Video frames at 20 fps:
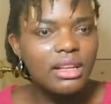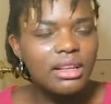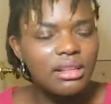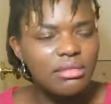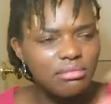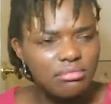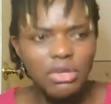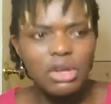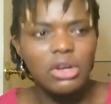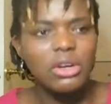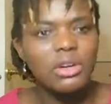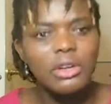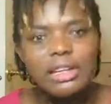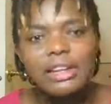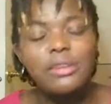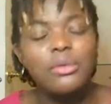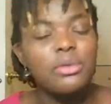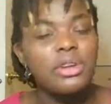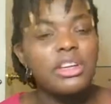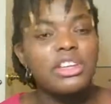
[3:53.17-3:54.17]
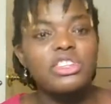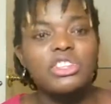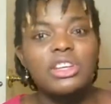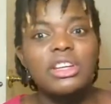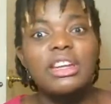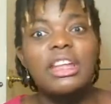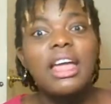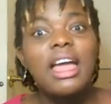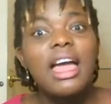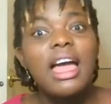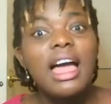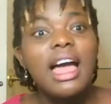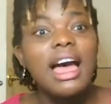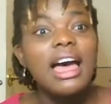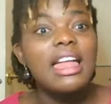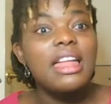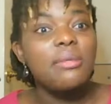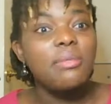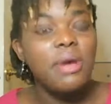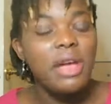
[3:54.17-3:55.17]
Mongolia region.
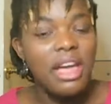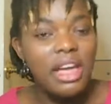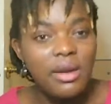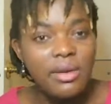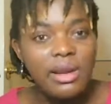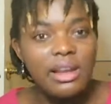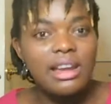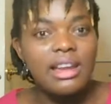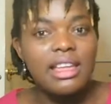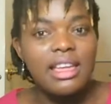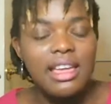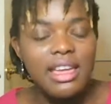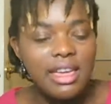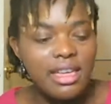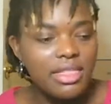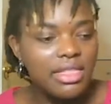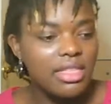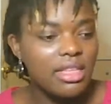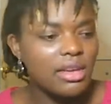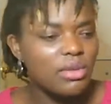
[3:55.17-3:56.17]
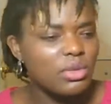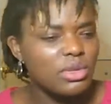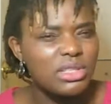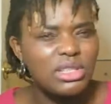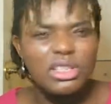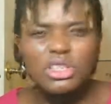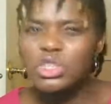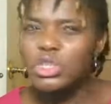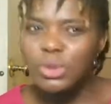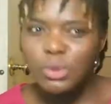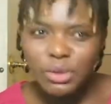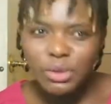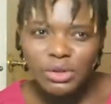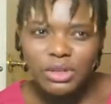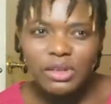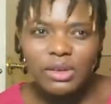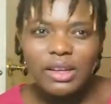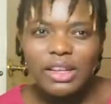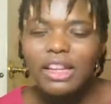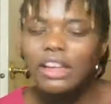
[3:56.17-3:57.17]
And apparently there was a
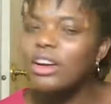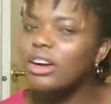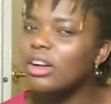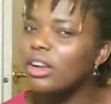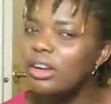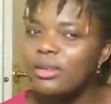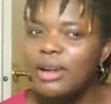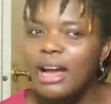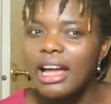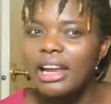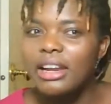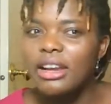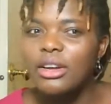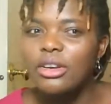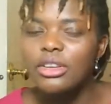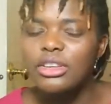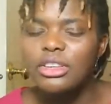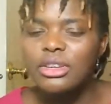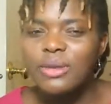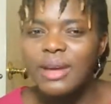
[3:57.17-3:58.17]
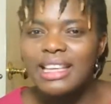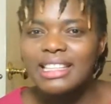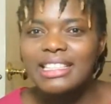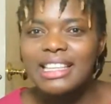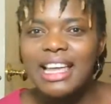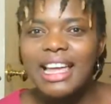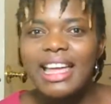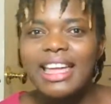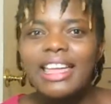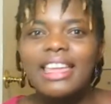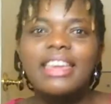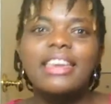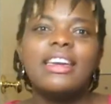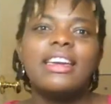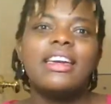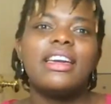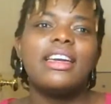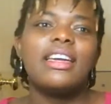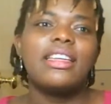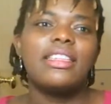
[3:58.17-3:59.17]
squirrel in Colorado, USA,
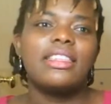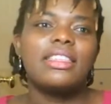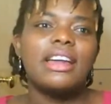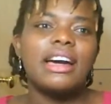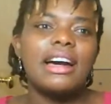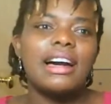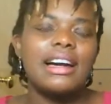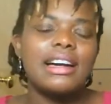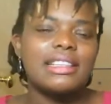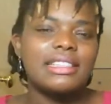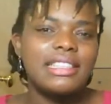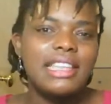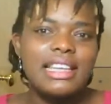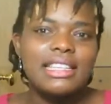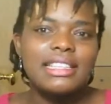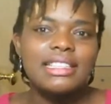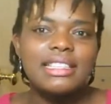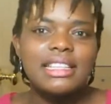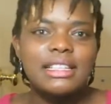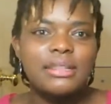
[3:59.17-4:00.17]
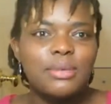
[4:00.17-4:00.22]
that tested